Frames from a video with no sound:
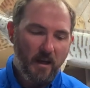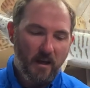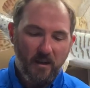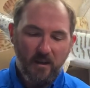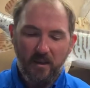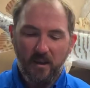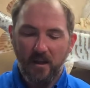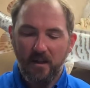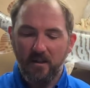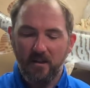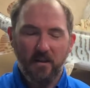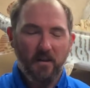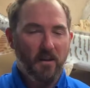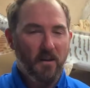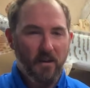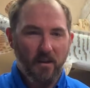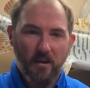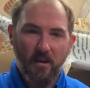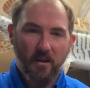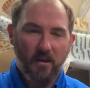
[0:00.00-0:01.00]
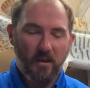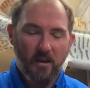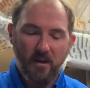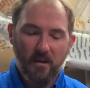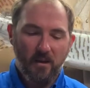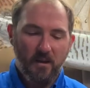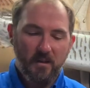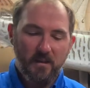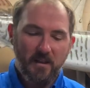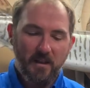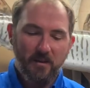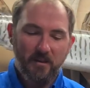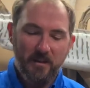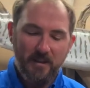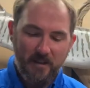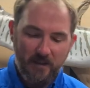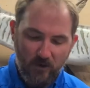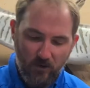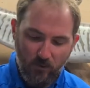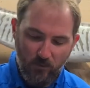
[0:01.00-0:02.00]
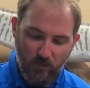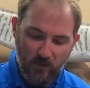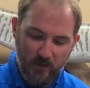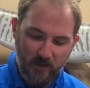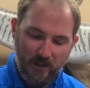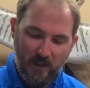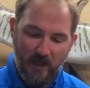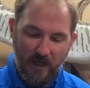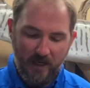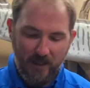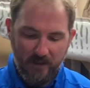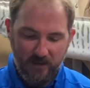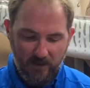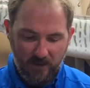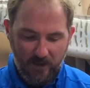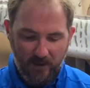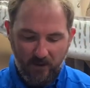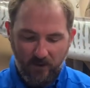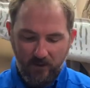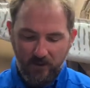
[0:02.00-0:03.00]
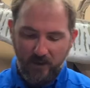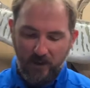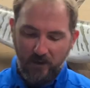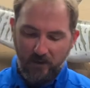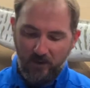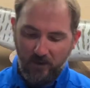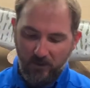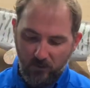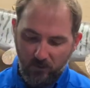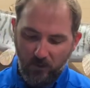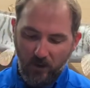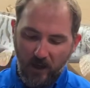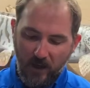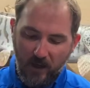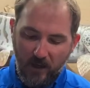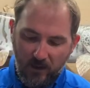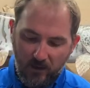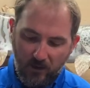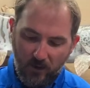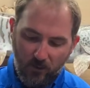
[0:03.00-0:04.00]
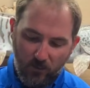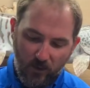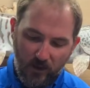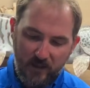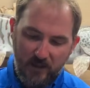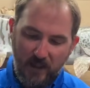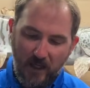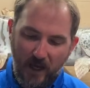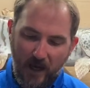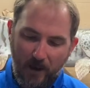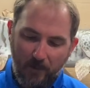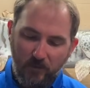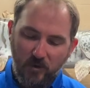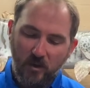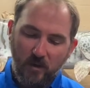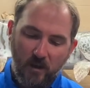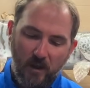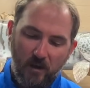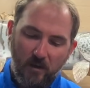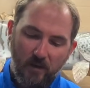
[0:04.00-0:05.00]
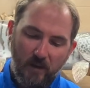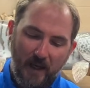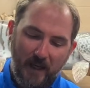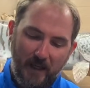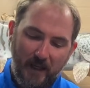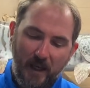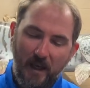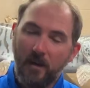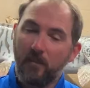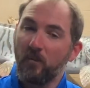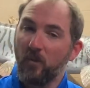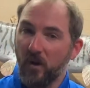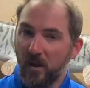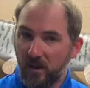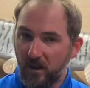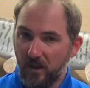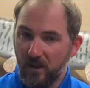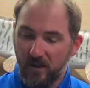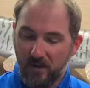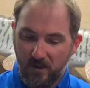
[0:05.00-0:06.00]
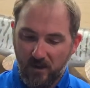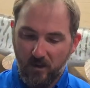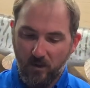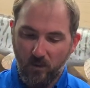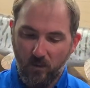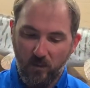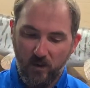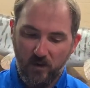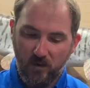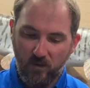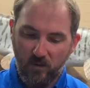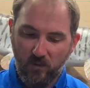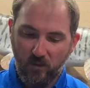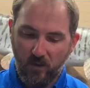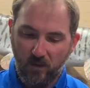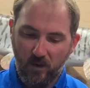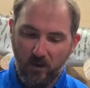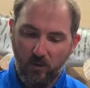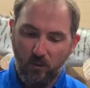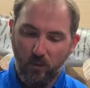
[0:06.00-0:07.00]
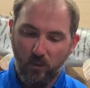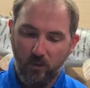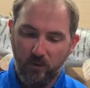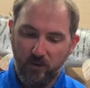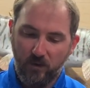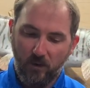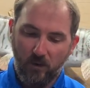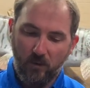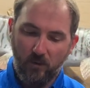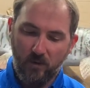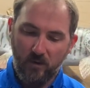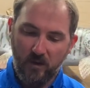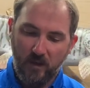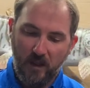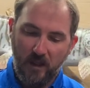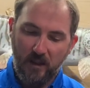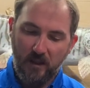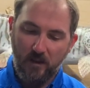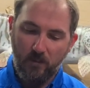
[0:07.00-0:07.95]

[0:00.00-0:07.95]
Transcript: The Series 2 ones, guys, like I'll tell you, there was capture gear that came with these too, which was really cool. So there was like the